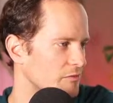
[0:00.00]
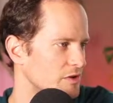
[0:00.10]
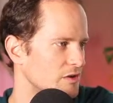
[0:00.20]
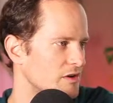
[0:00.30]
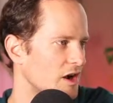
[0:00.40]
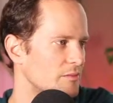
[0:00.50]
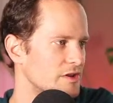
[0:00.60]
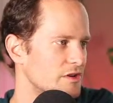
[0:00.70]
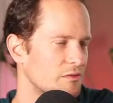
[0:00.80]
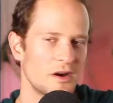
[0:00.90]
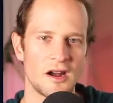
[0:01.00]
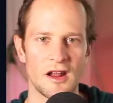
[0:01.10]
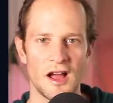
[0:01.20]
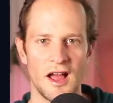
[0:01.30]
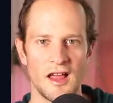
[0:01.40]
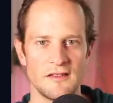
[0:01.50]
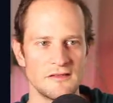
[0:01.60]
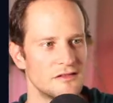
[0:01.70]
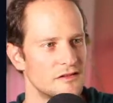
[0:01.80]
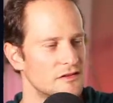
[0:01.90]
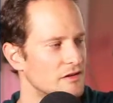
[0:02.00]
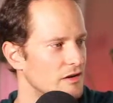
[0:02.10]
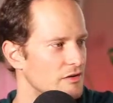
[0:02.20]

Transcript: when you come into work on a